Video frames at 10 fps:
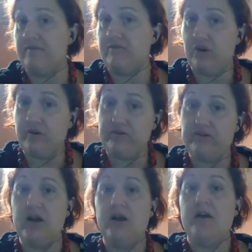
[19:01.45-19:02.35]
evolve
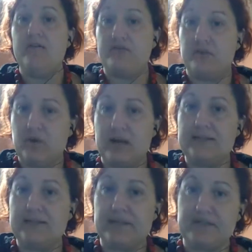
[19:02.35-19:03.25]
from one
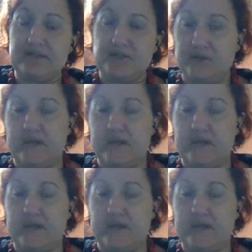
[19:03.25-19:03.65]
semester to